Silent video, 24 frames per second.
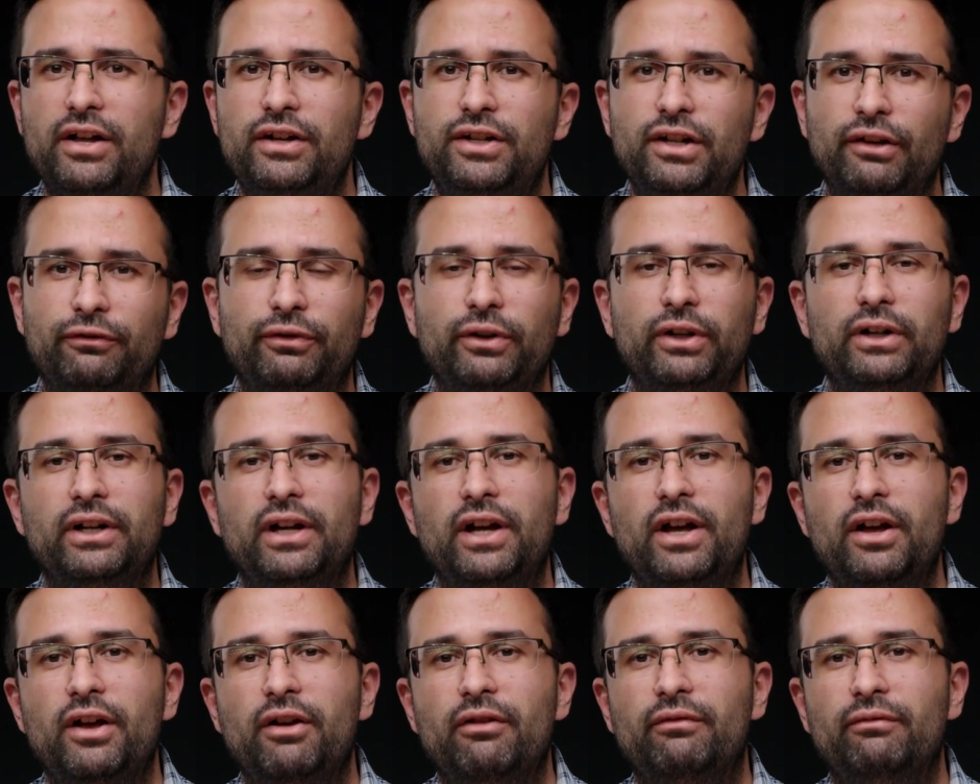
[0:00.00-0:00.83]
different
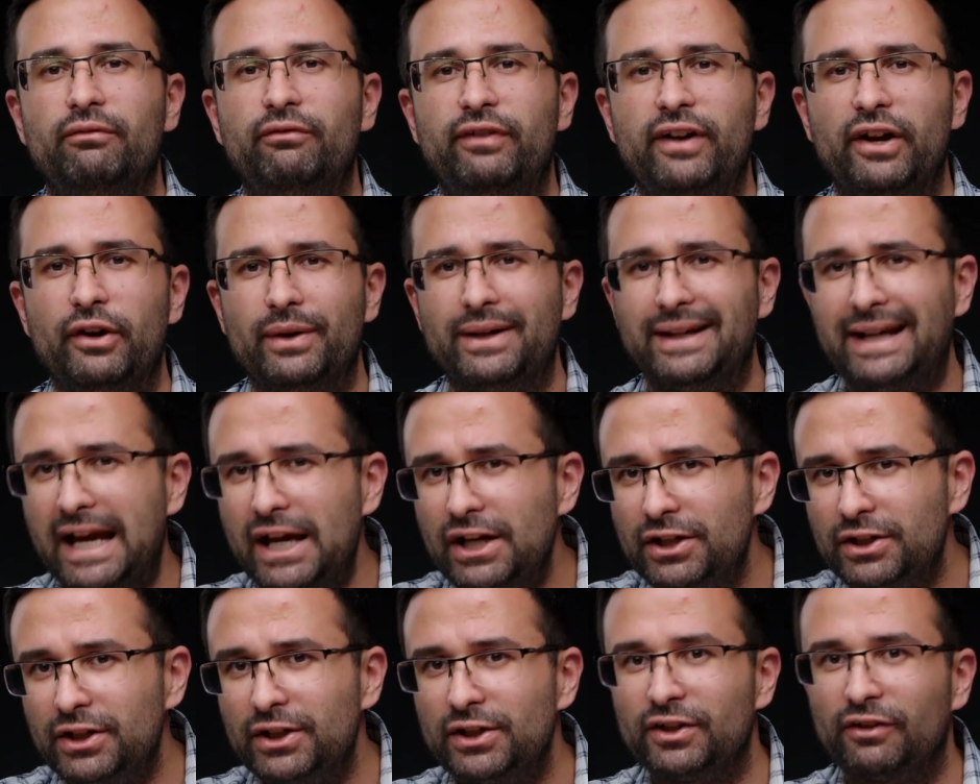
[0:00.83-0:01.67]

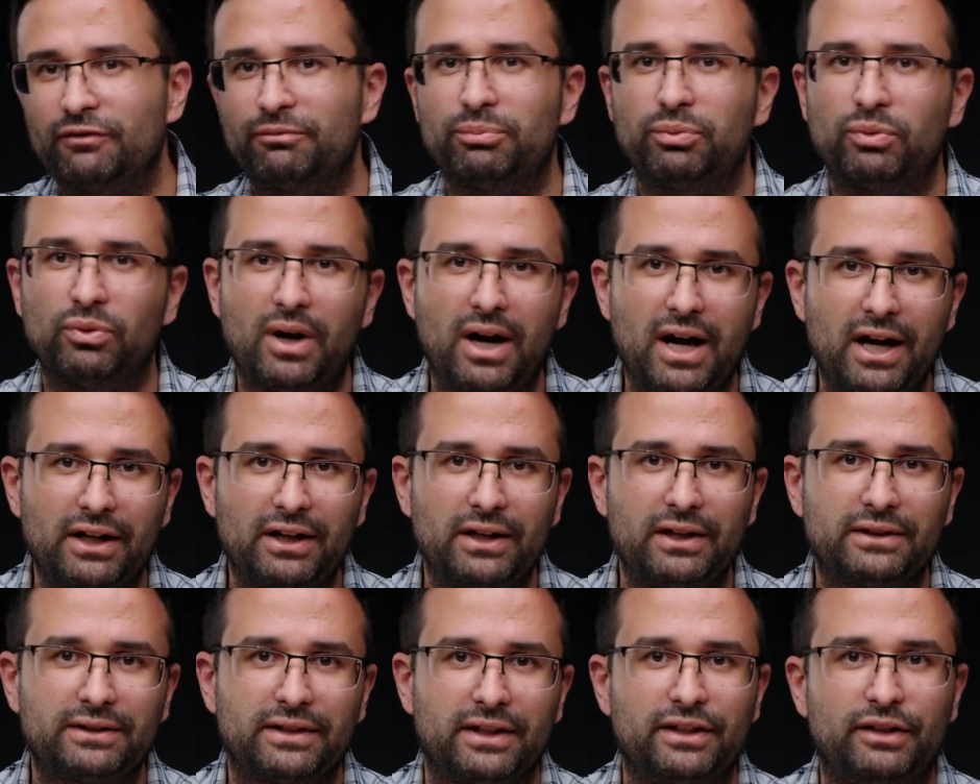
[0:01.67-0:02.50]
variations of
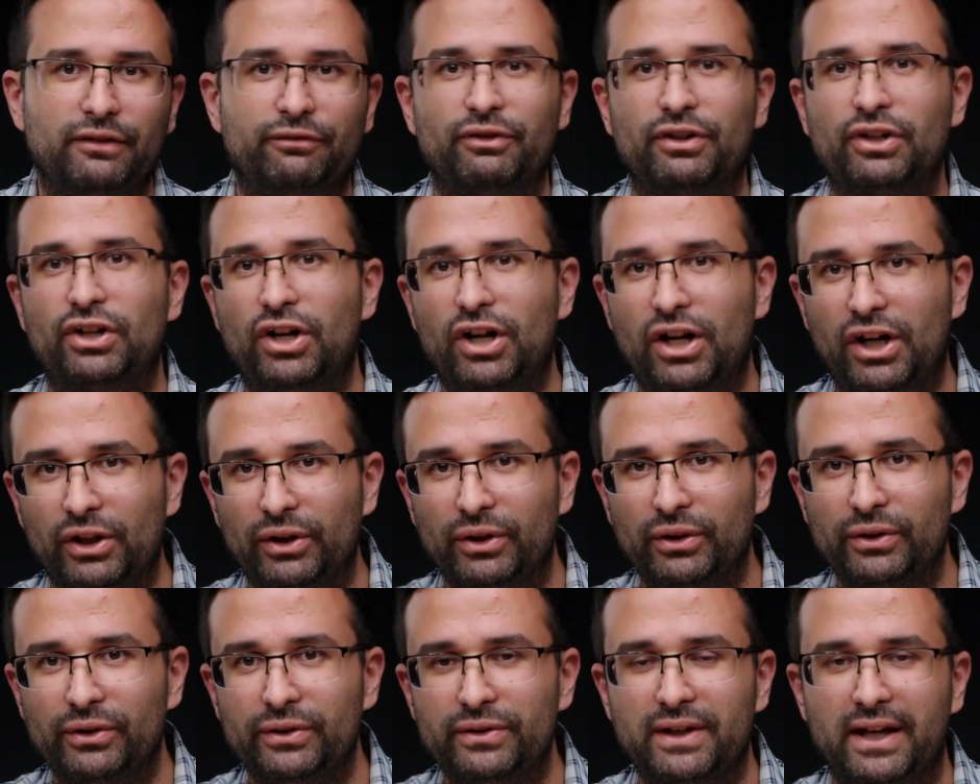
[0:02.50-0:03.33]
products and different
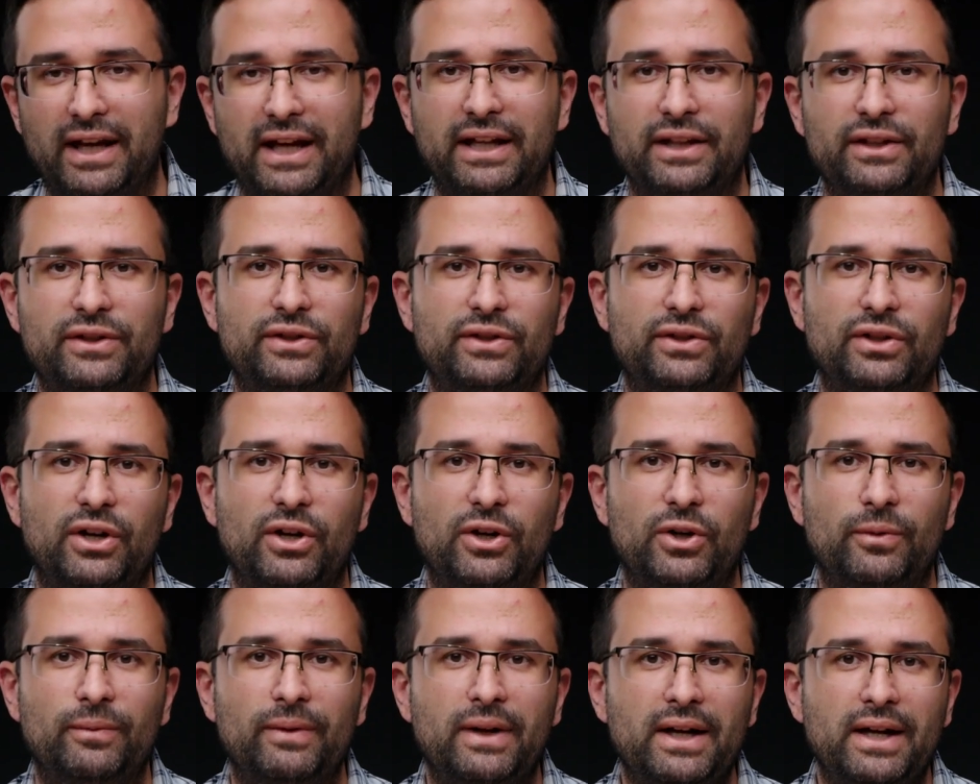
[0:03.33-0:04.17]
colors, and
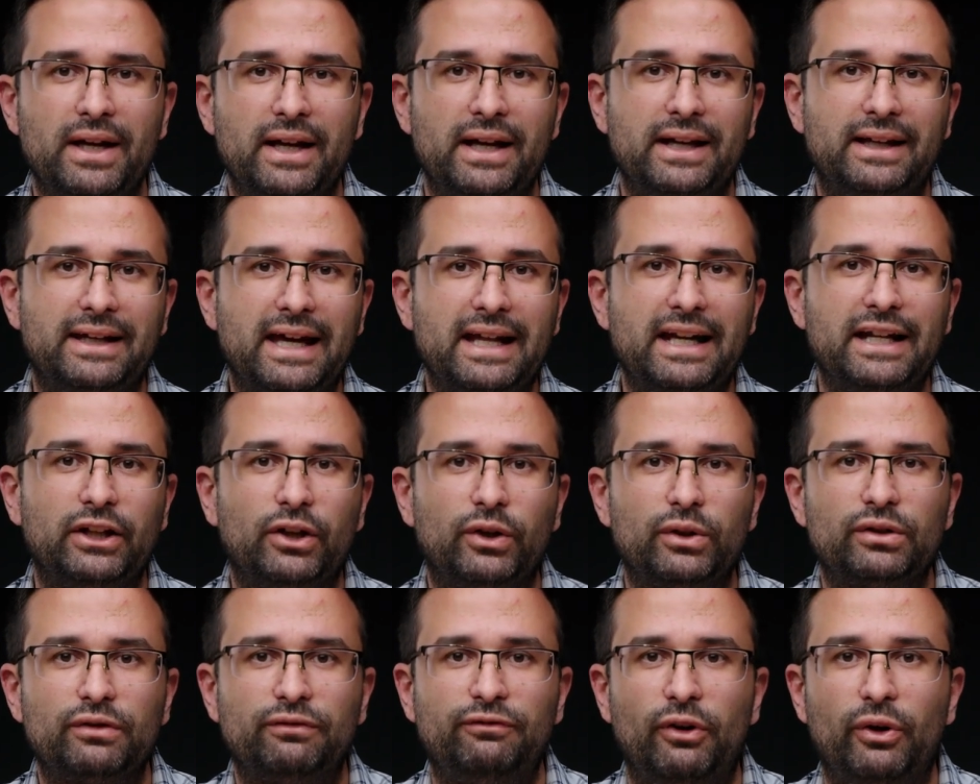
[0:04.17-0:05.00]
so getting
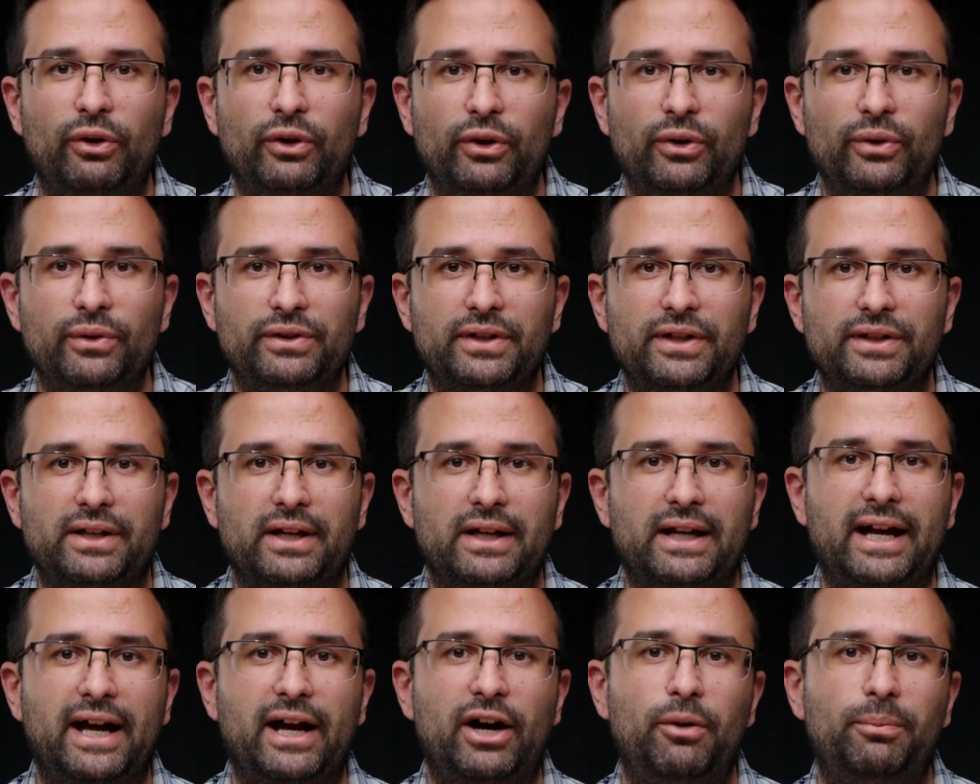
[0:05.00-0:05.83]
those photos is
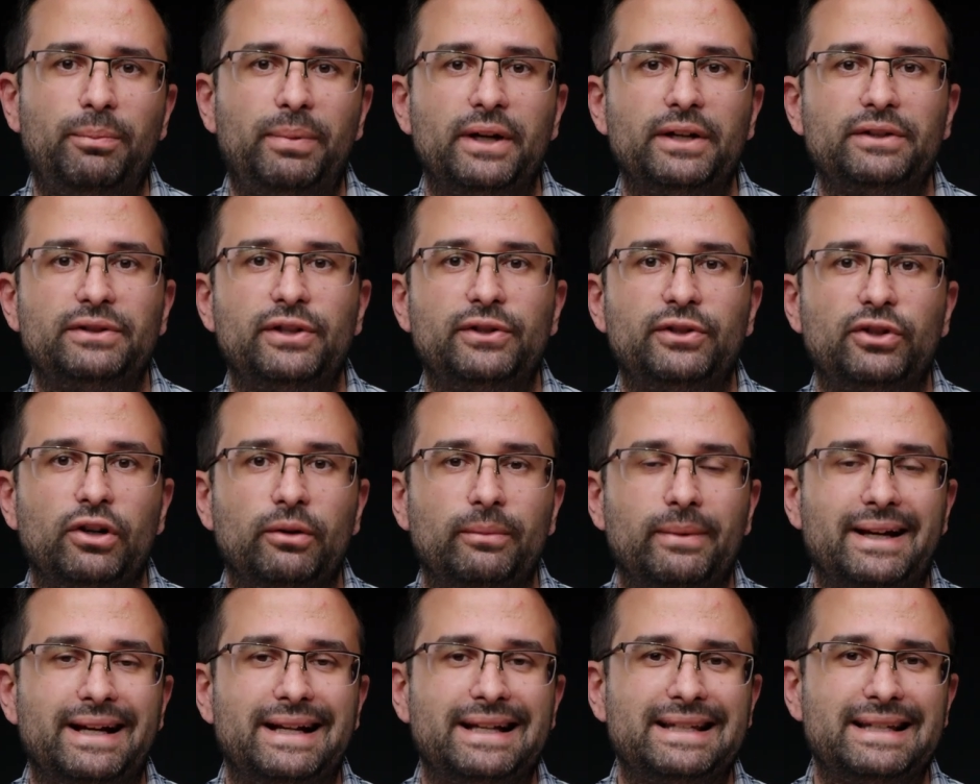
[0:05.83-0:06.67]
going to help us
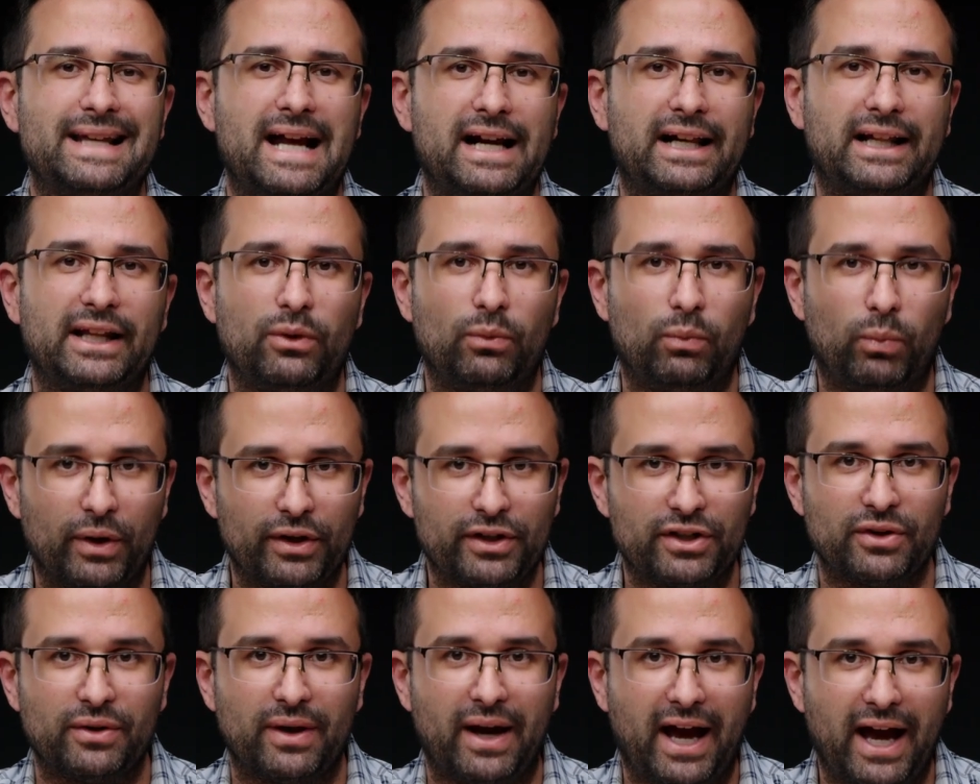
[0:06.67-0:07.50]
determine exactly
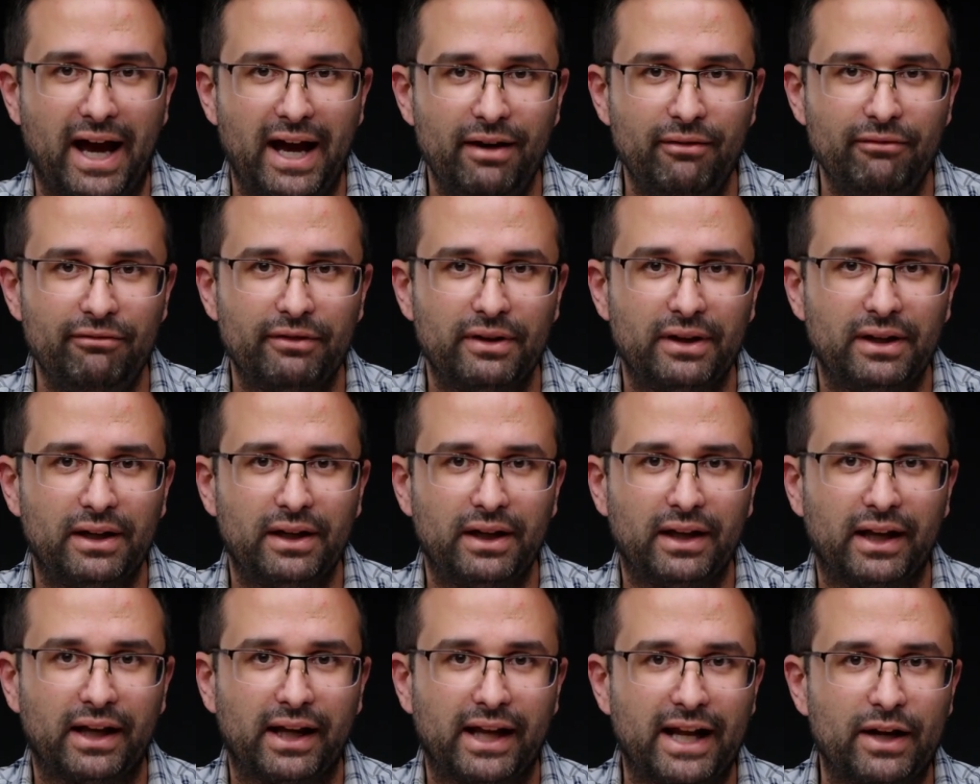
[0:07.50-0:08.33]
what you have
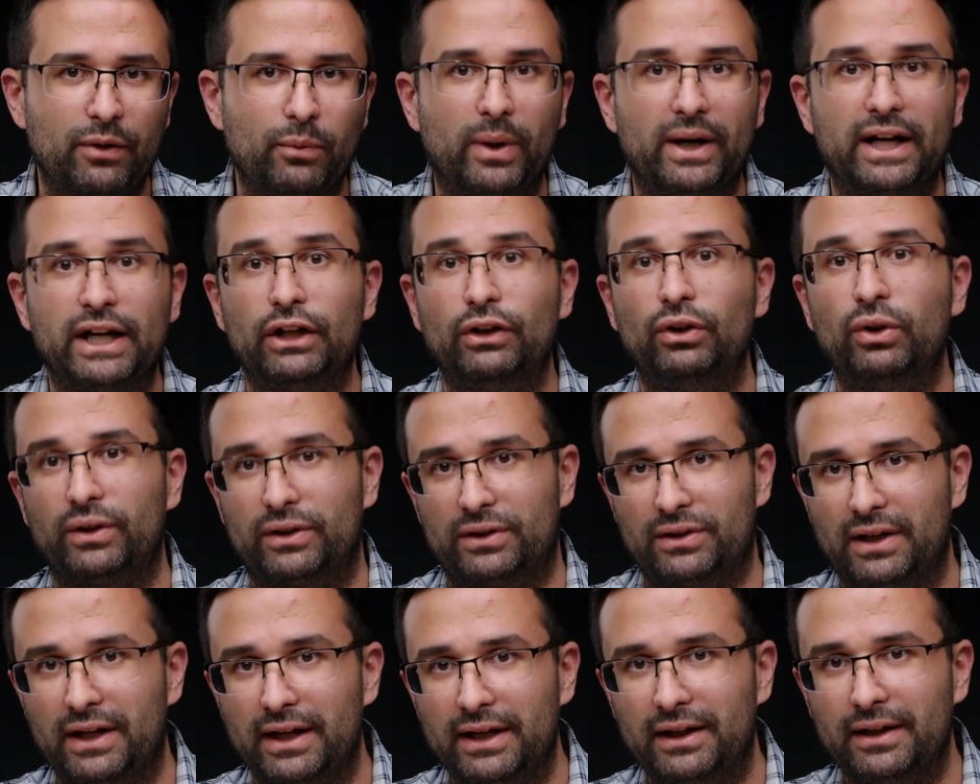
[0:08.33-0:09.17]
and what it
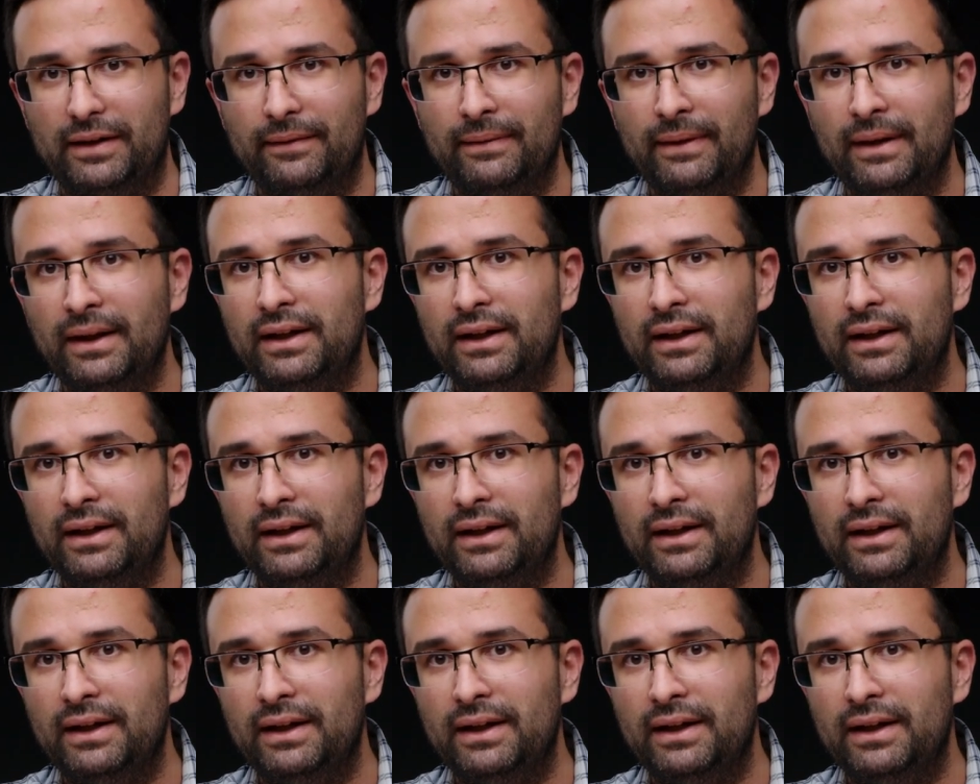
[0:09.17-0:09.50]
looks like.